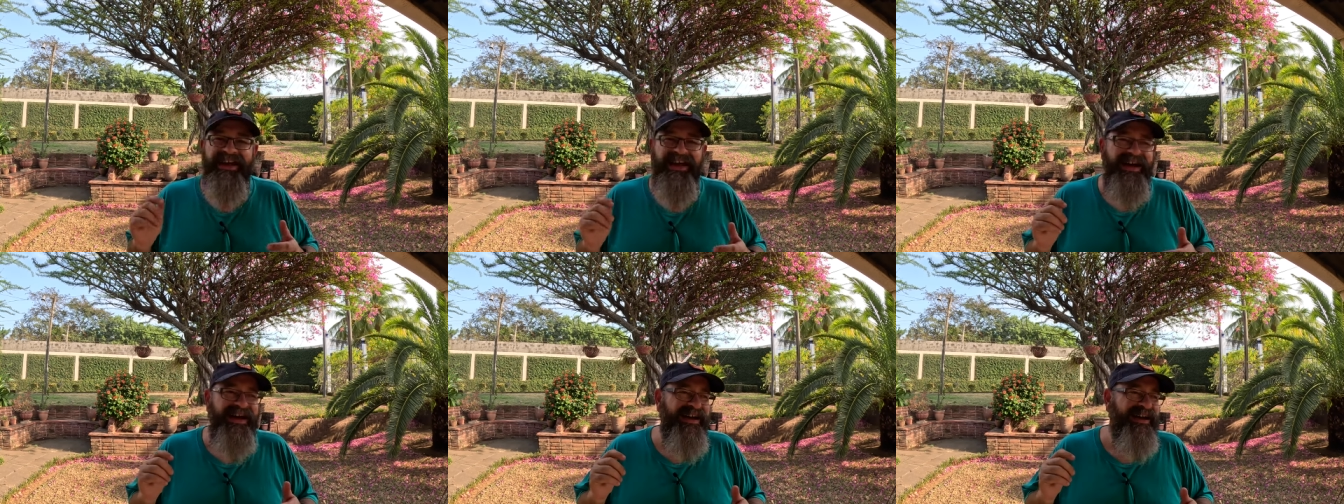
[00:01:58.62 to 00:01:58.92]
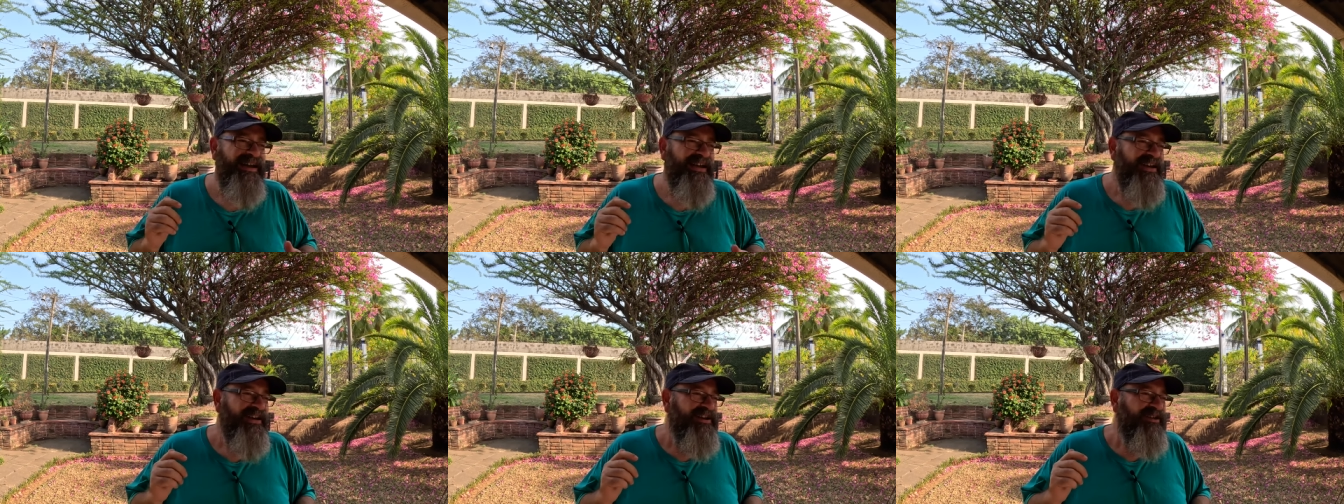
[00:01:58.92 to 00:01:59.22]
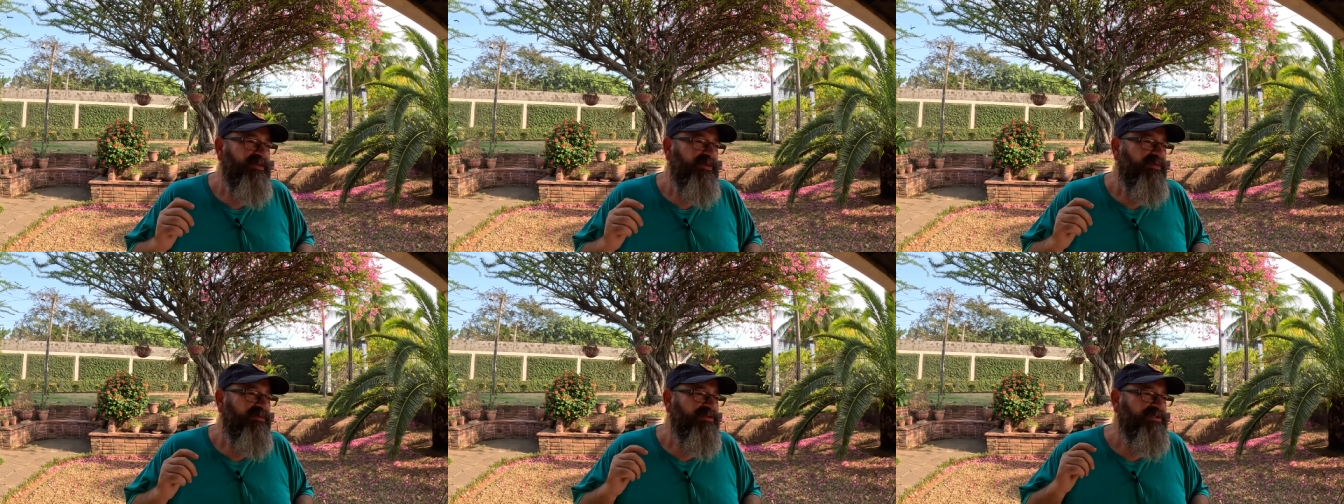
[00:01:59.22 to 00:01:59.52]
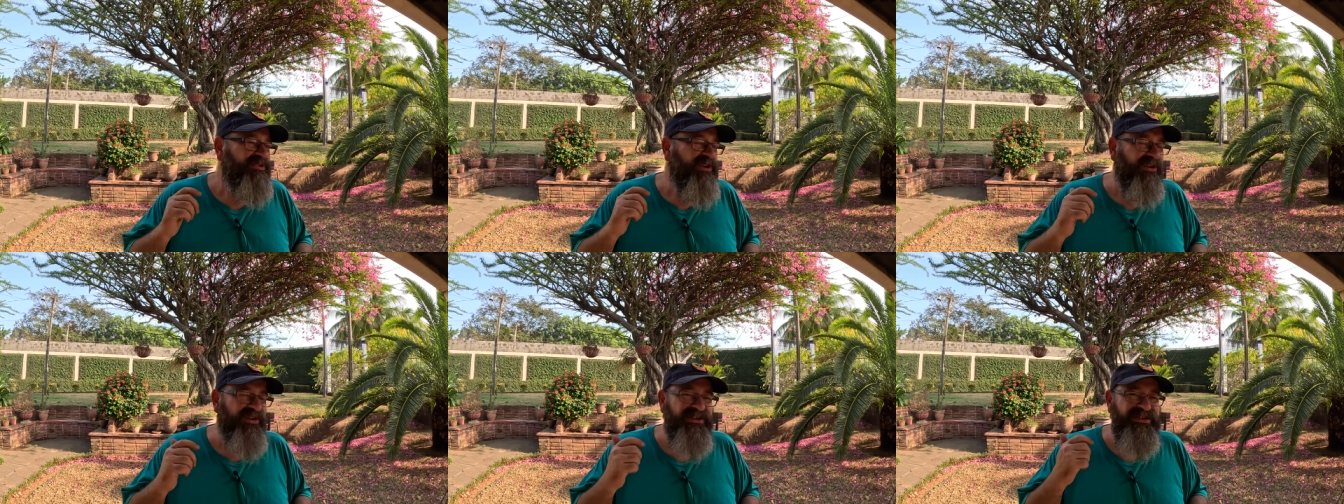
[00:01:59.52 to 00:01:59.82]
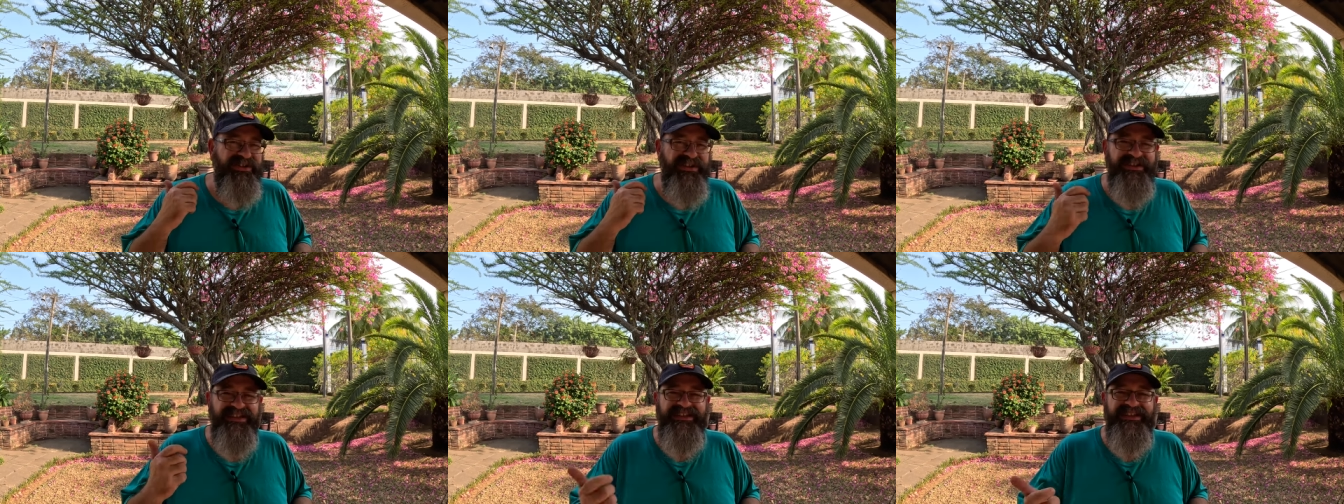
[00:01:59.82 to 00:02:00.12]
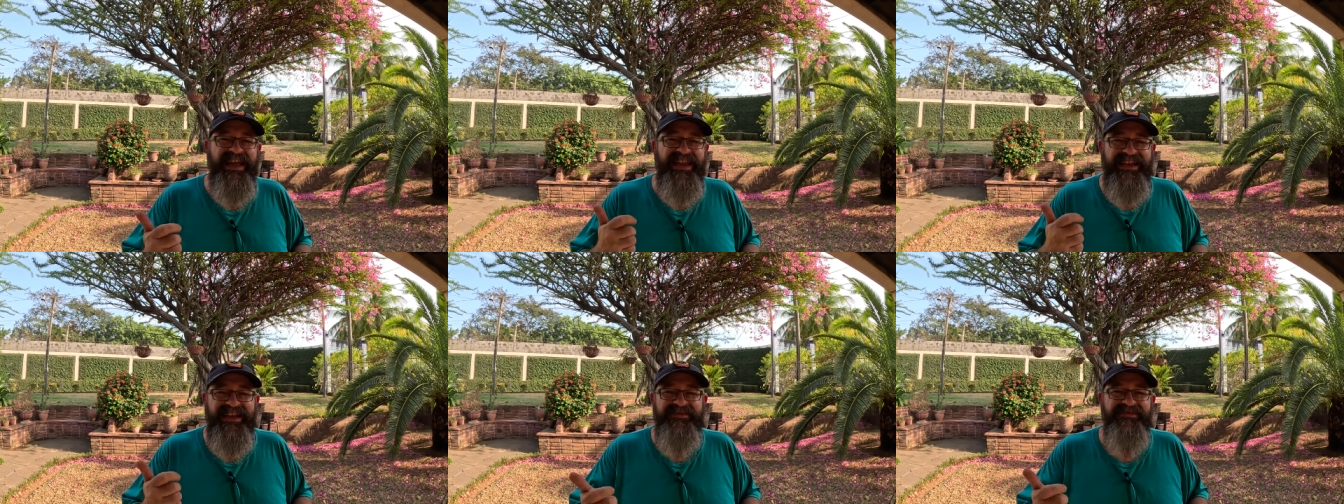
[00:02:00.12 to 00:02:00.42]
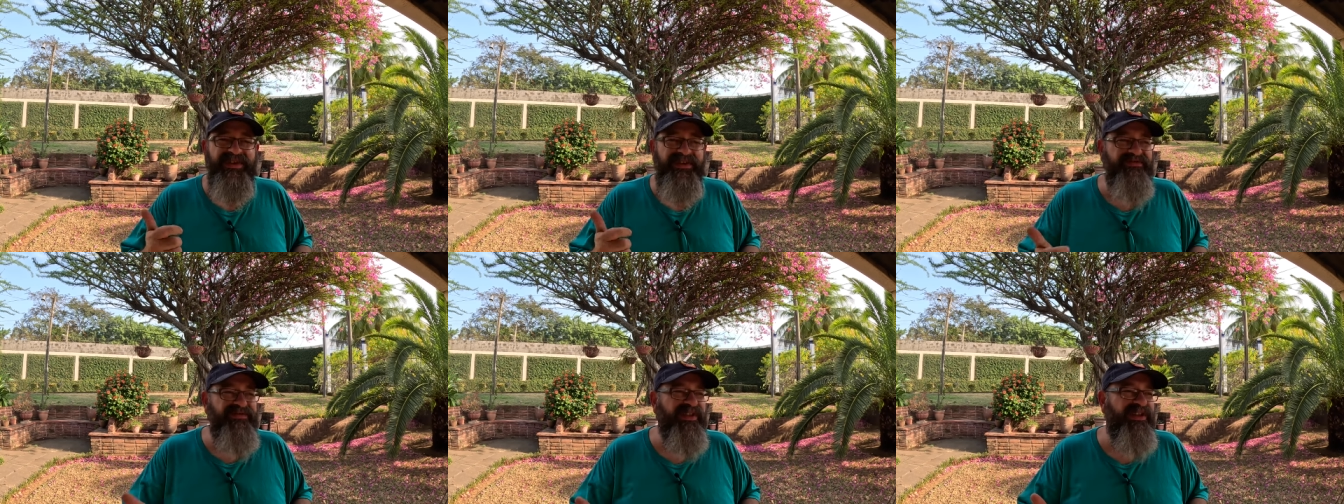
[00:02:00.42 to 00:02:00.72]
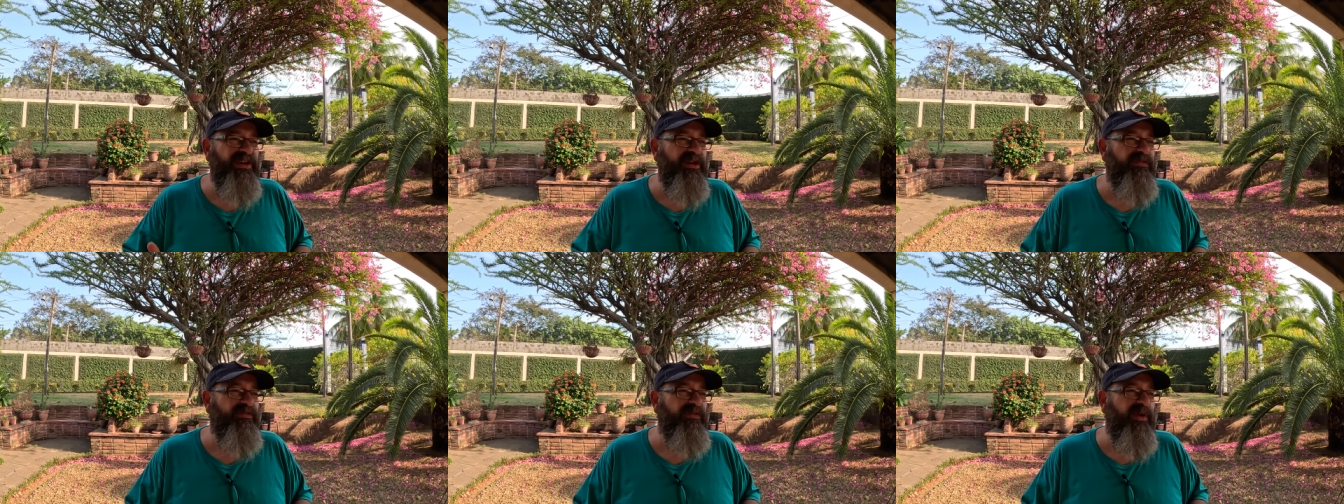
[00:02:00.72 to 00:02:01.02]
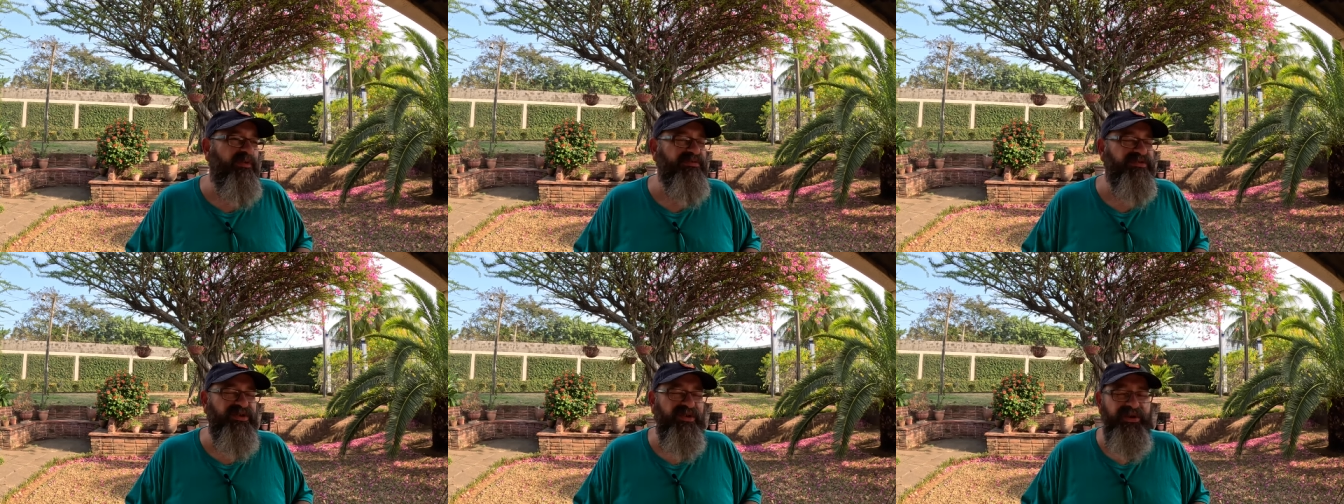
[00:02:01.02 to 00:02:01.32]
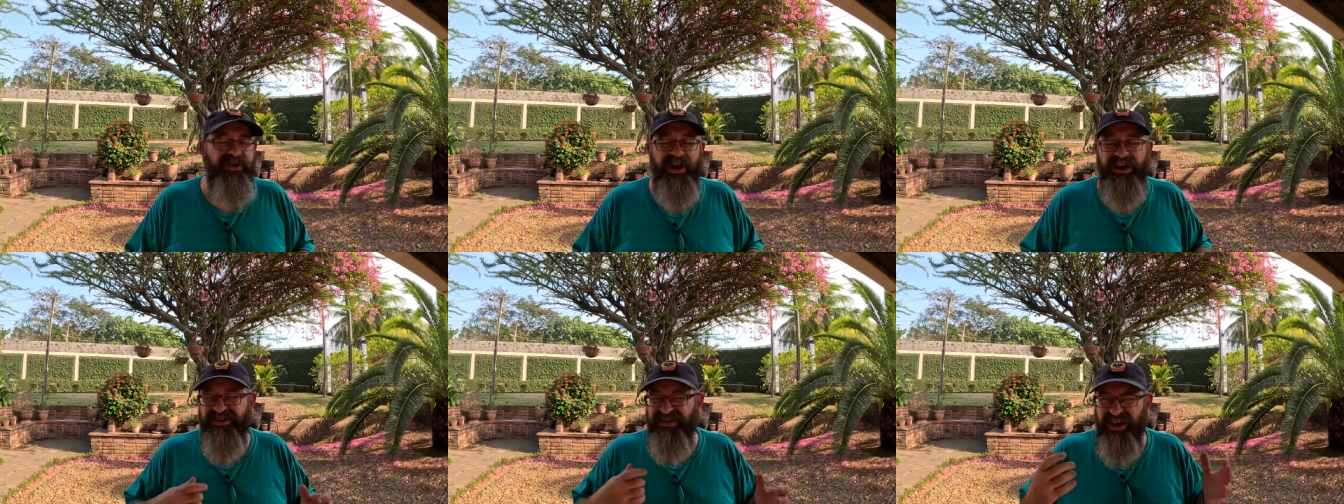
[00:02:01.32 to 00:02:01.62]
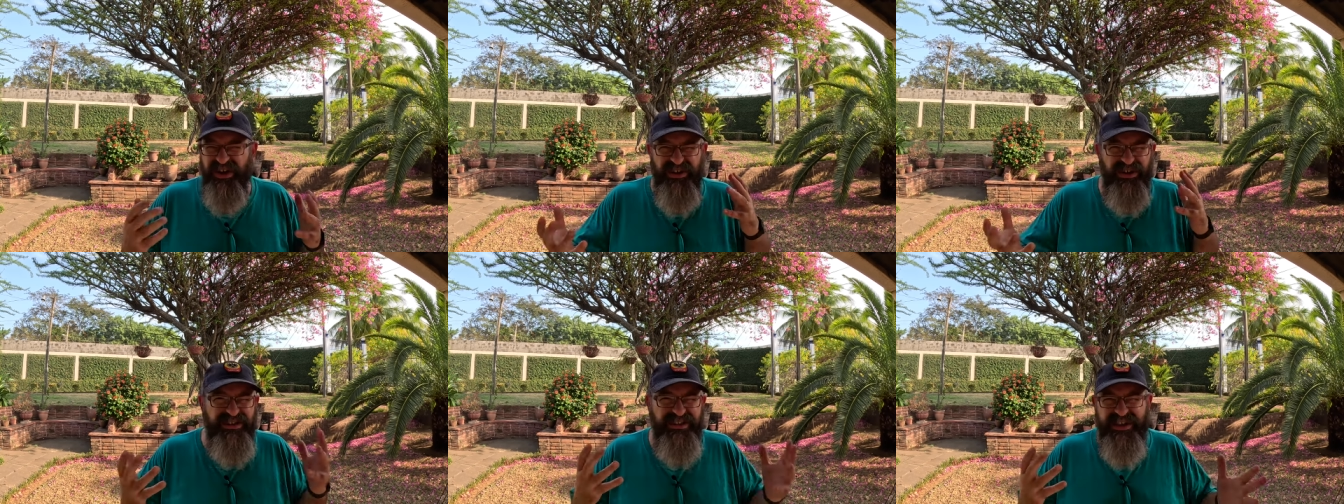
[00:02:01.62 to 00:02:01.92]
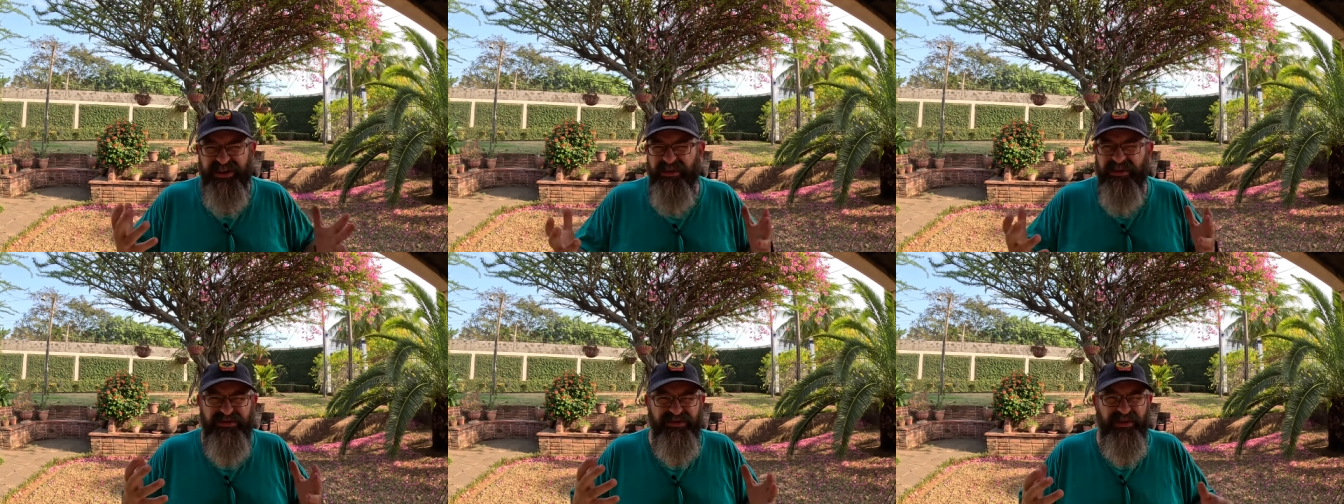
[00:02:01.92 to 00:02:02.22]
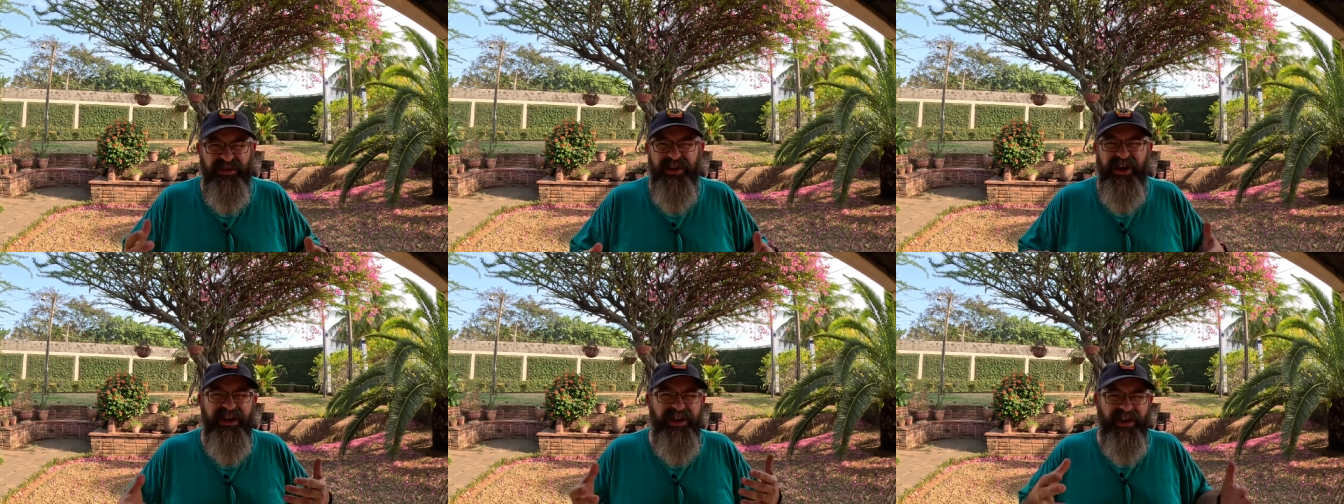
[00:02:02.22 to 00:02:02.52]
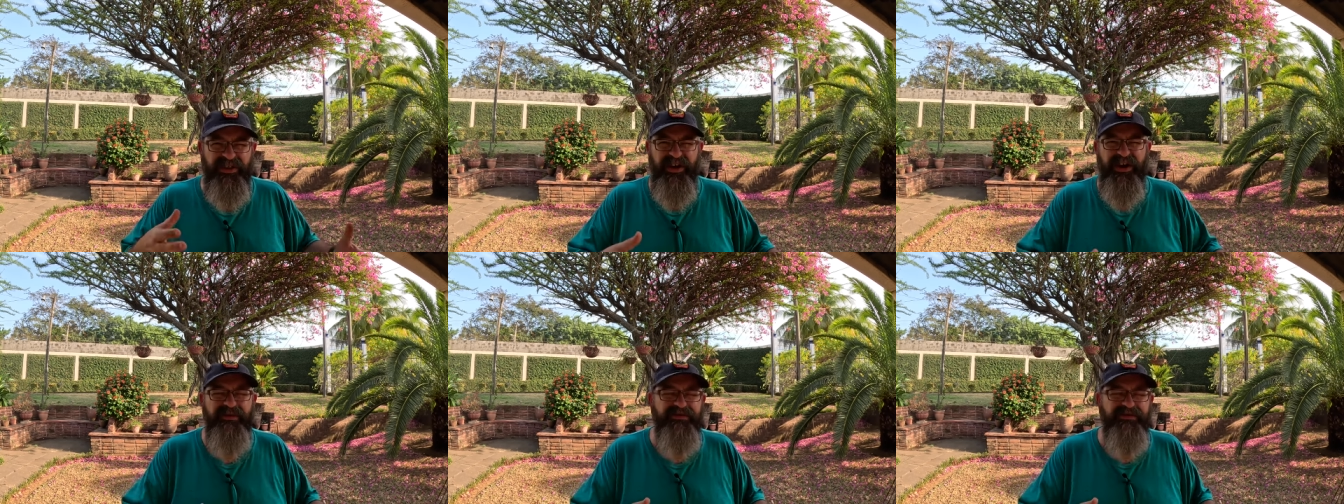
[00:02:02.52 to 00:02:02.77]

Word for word: uh, started just sending me video of what was going on. So I couldn't see what was going on. I thought